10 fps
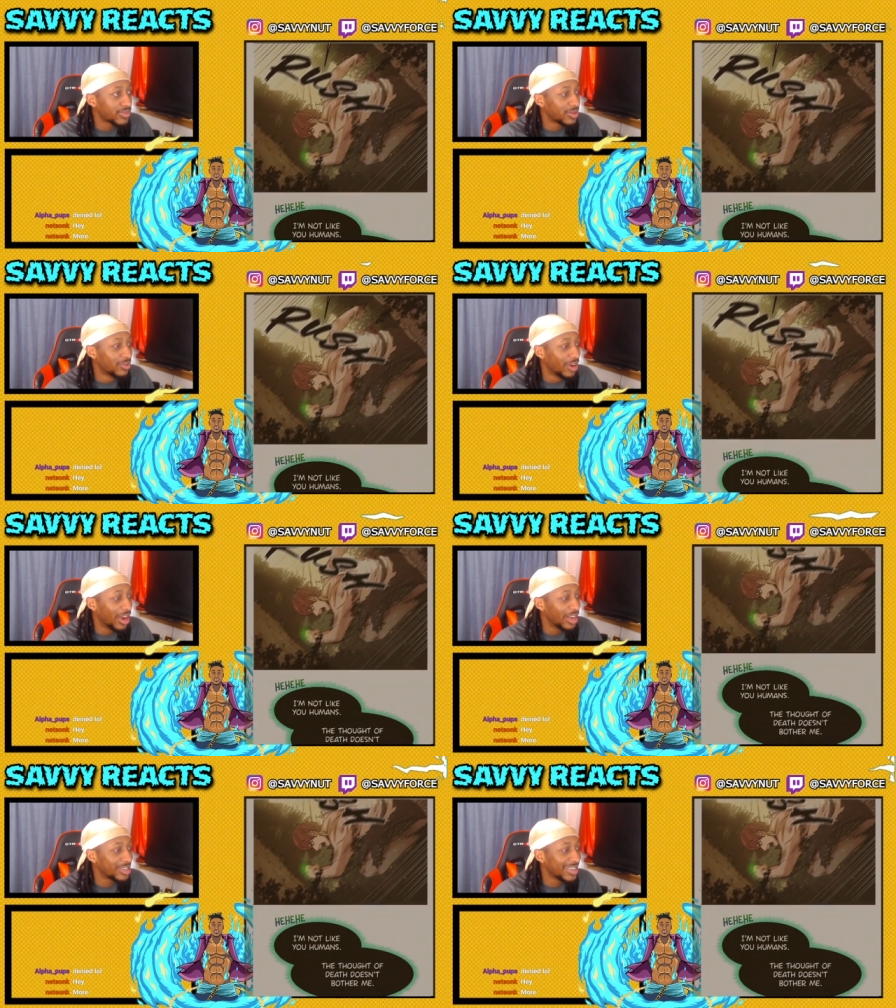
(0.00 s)

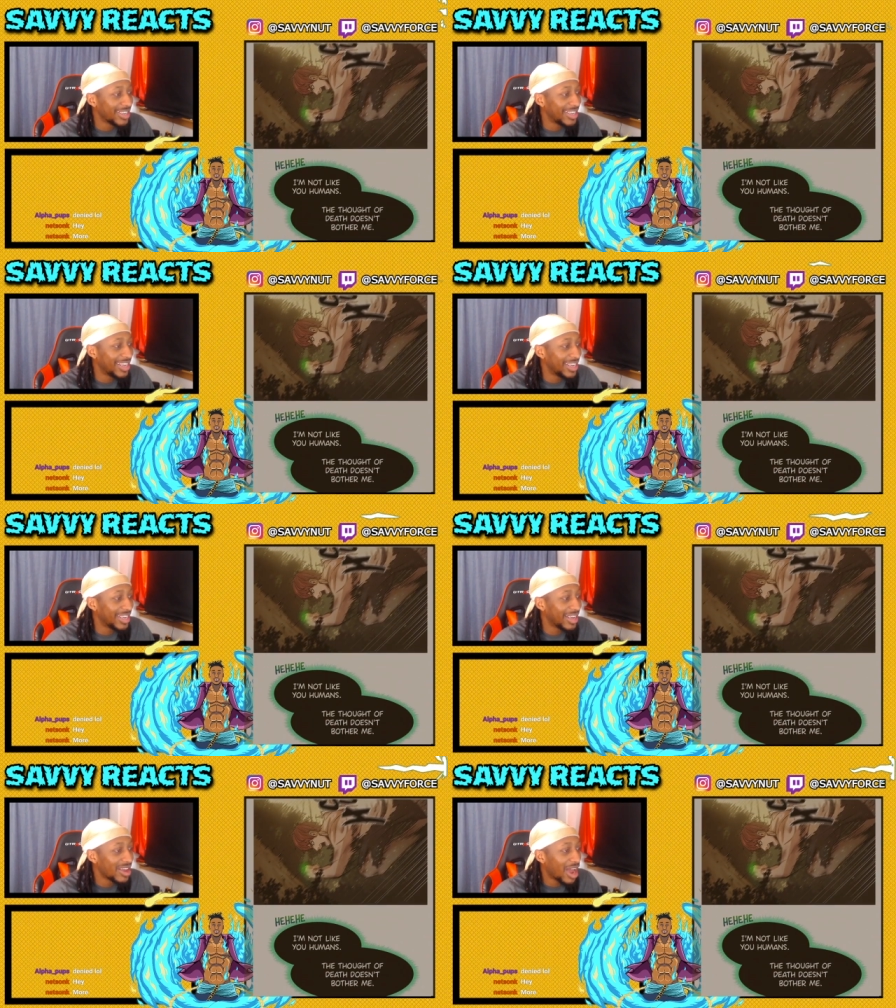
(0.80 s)
Rush. Hee
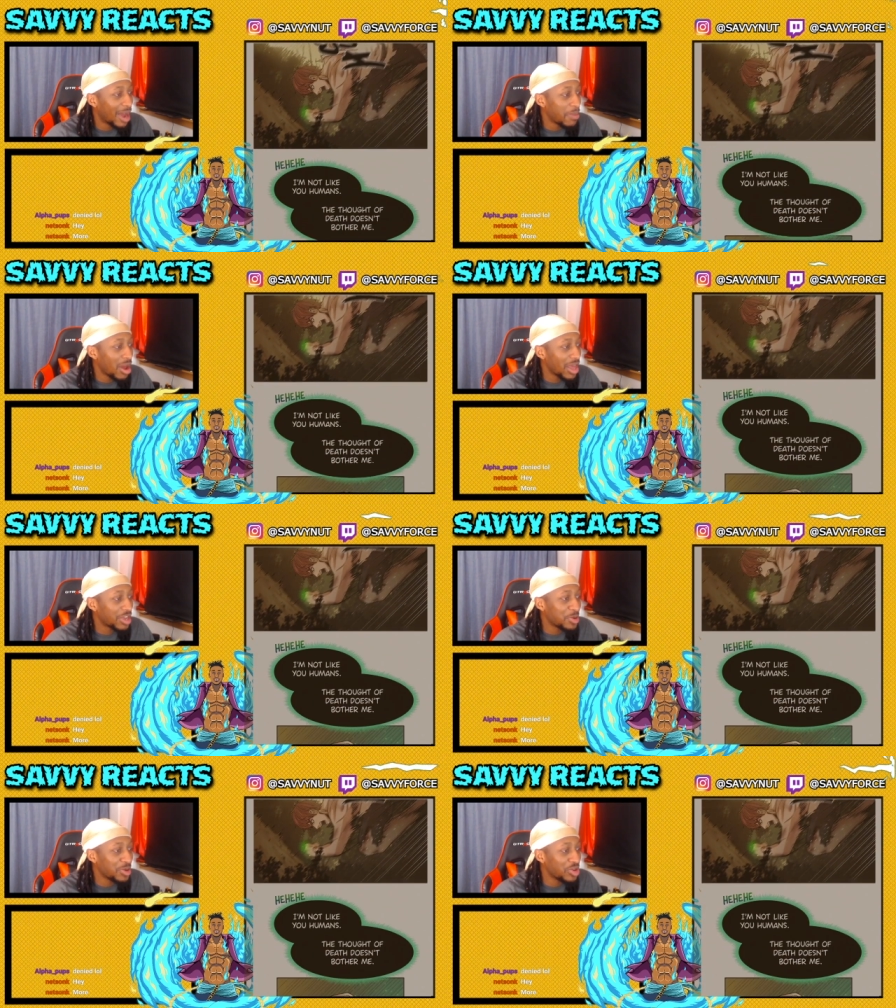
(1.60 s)
hee. I'm not
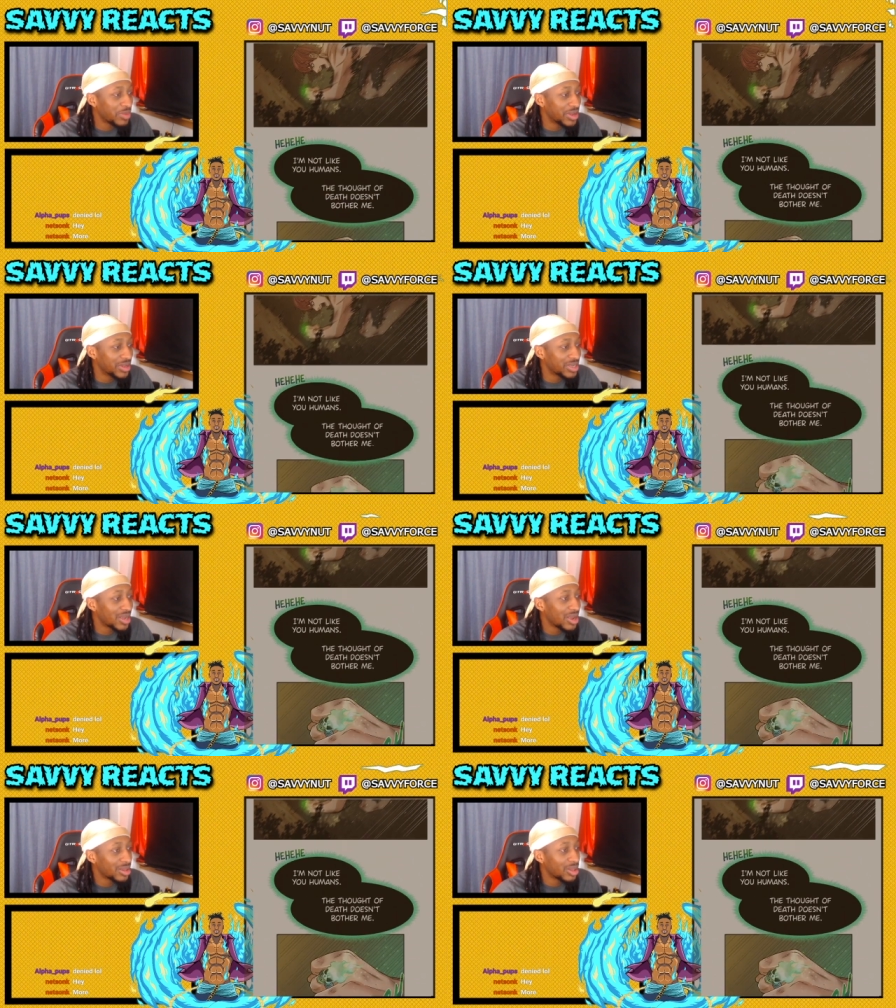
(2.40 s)
like you humans.
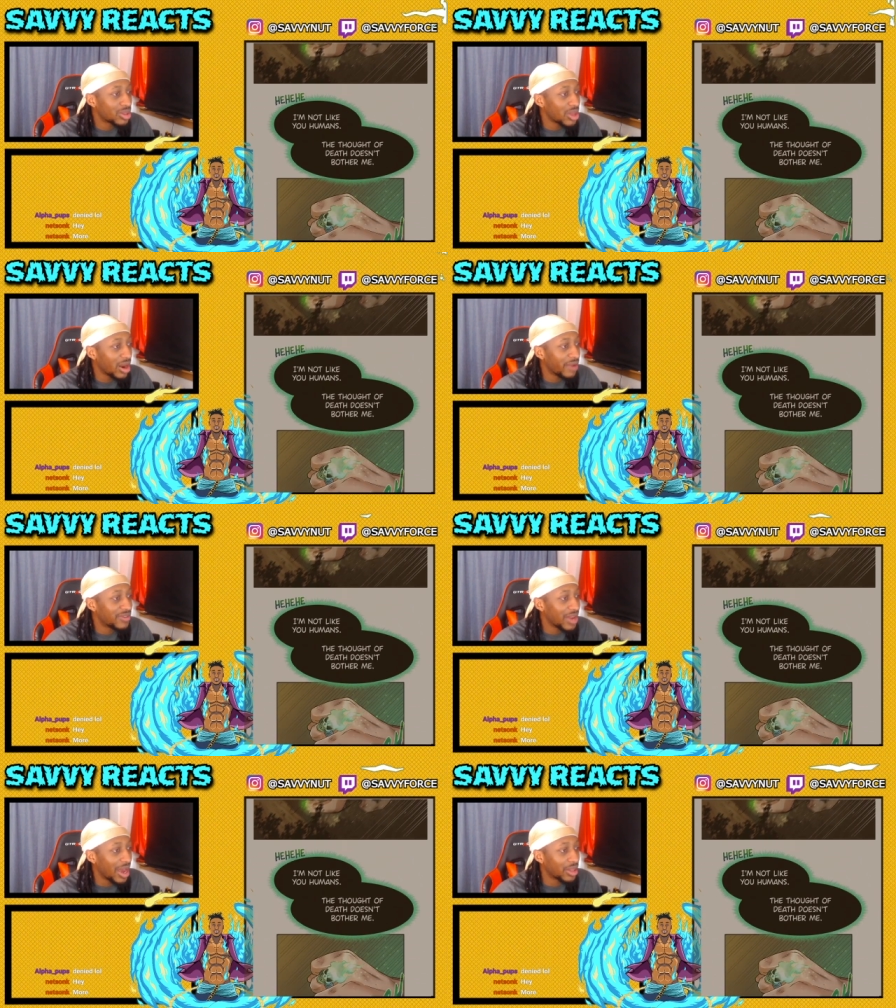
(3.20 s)
The thought
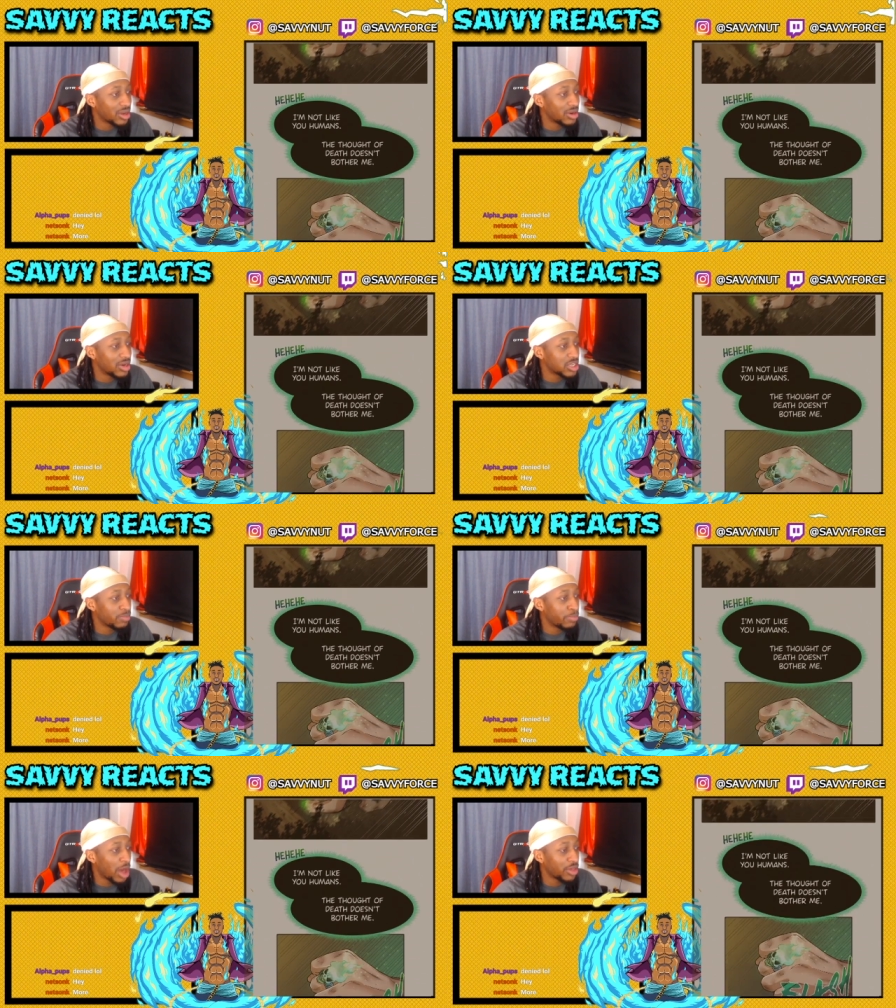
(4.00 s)
of death
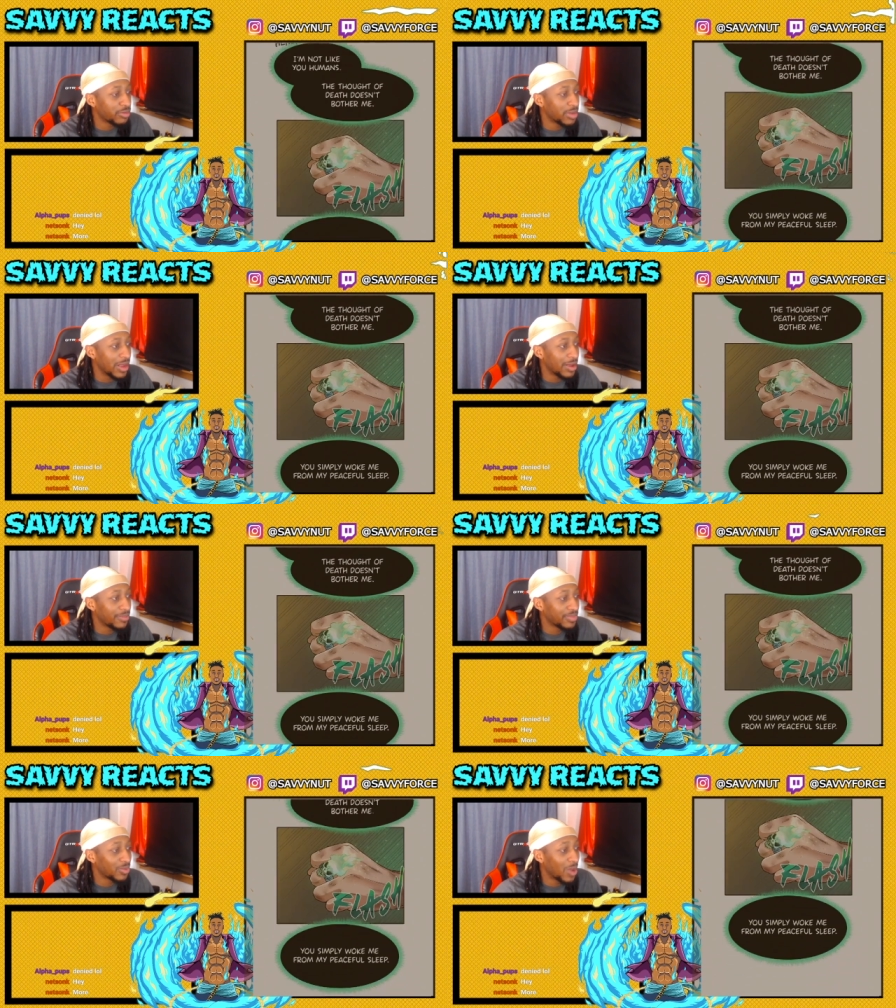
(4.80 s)
doesn't bother me.
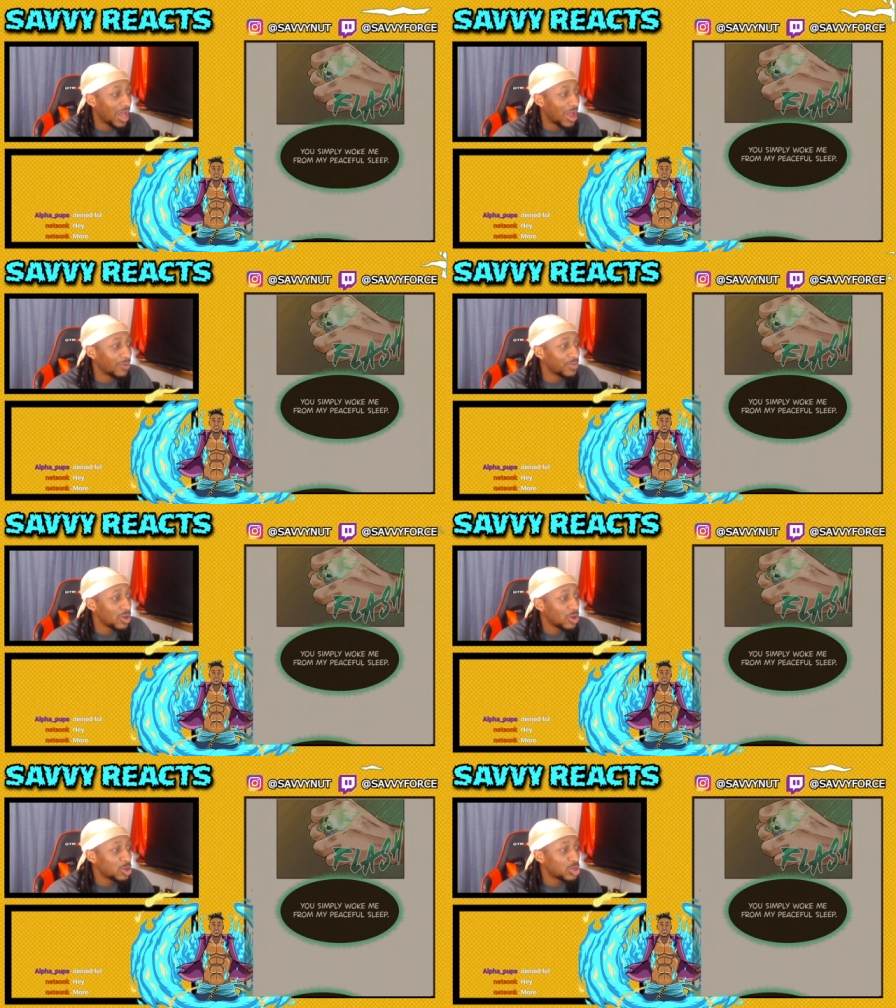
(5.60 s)
Wow.
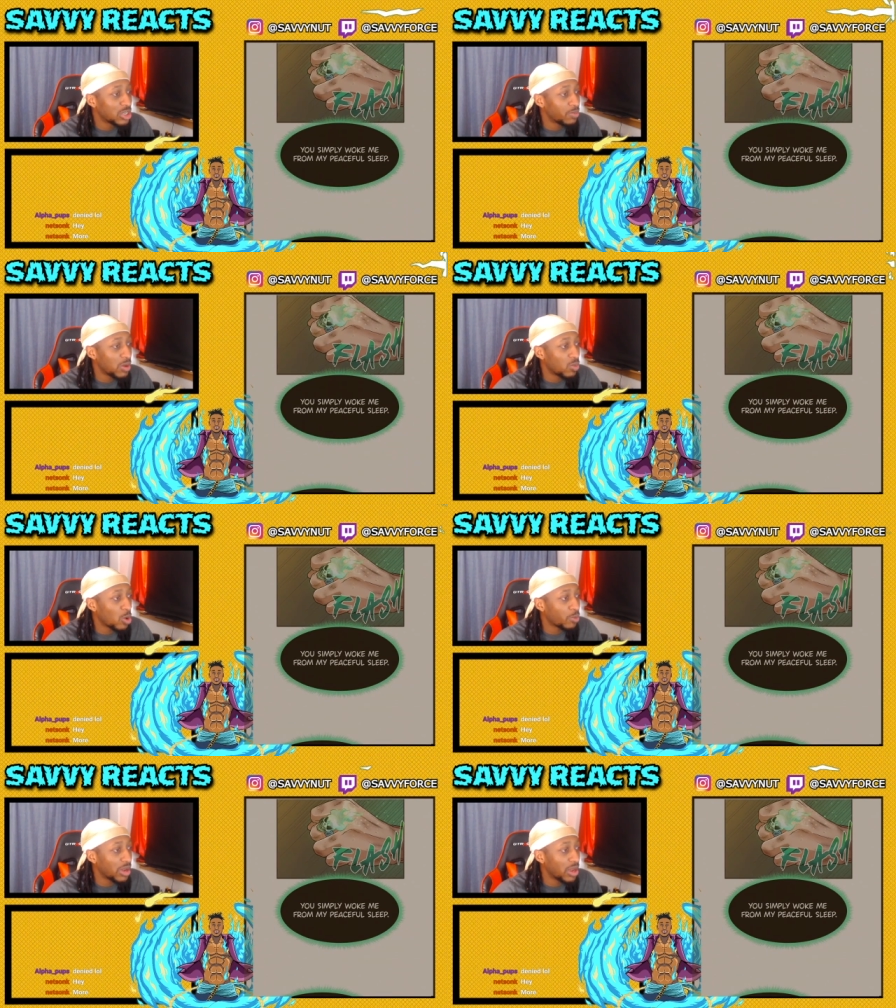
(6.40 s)
You simply
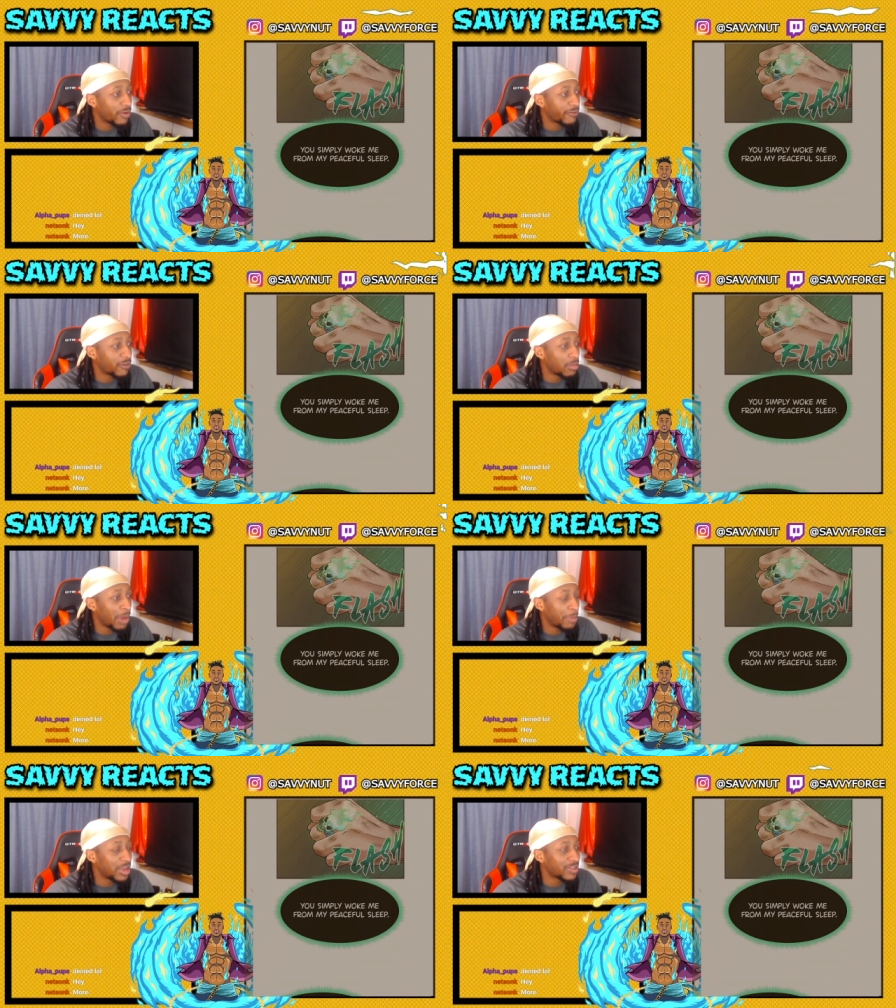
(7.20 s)
woke me from
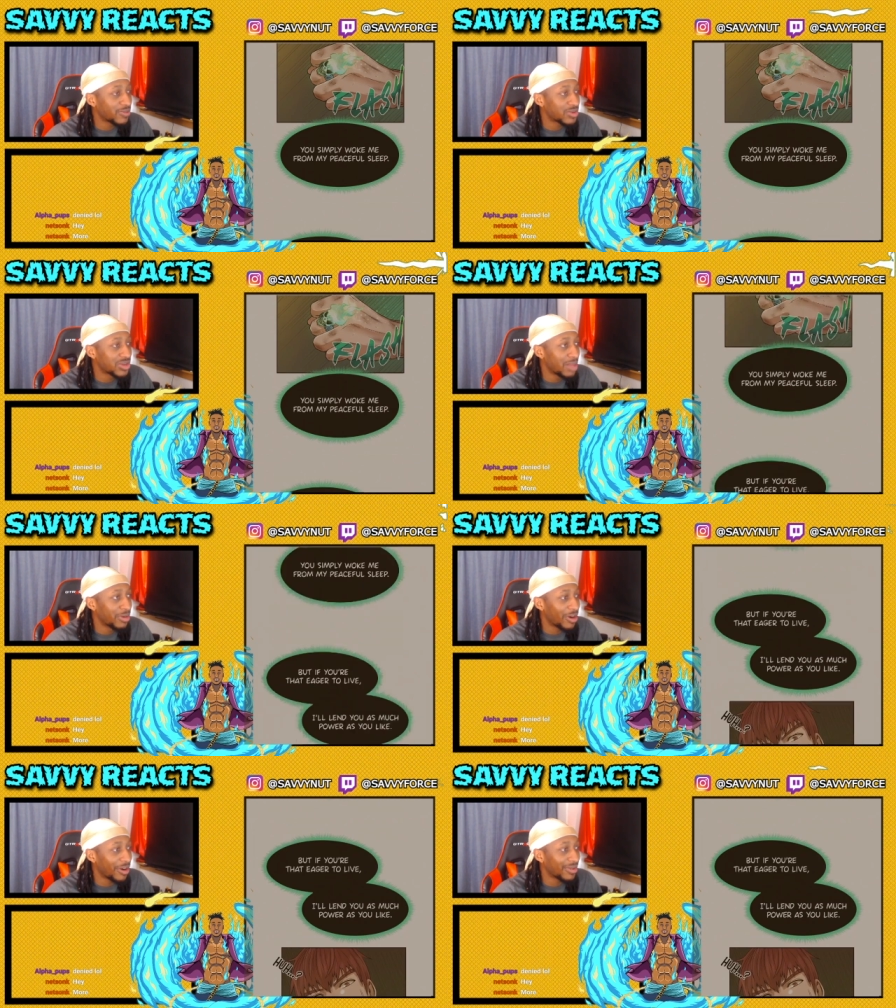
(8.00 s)
my peaceful
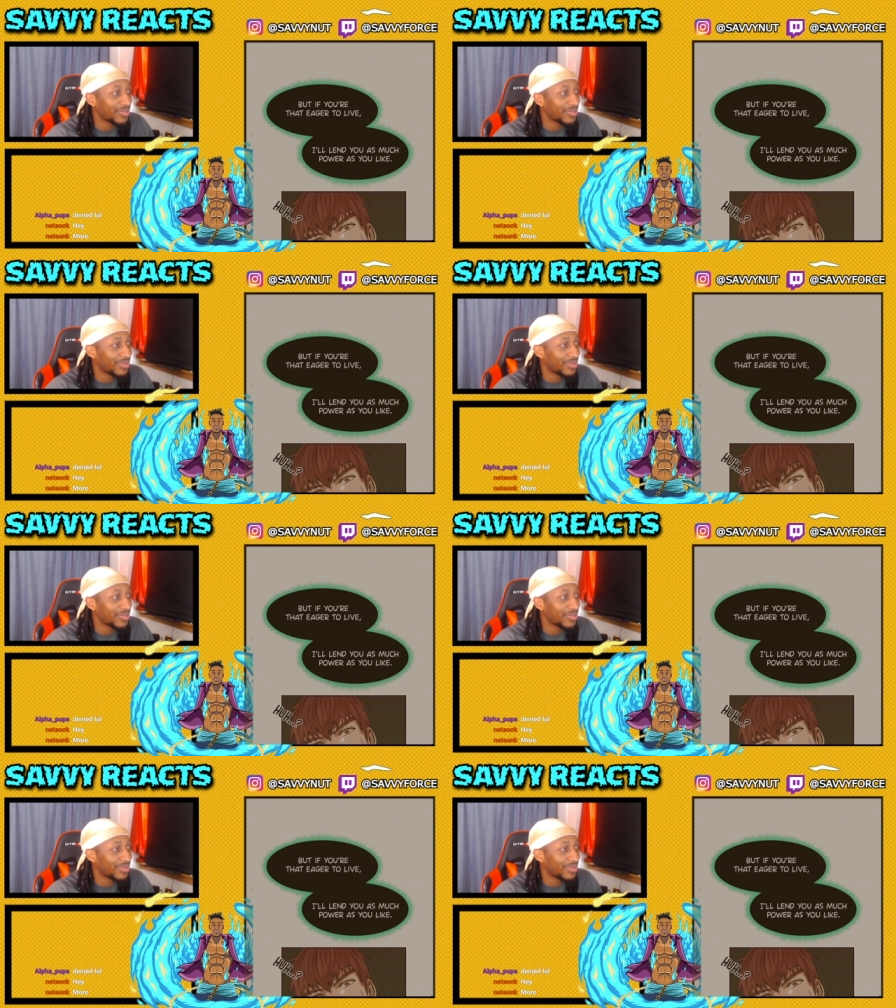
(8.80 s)
slumber.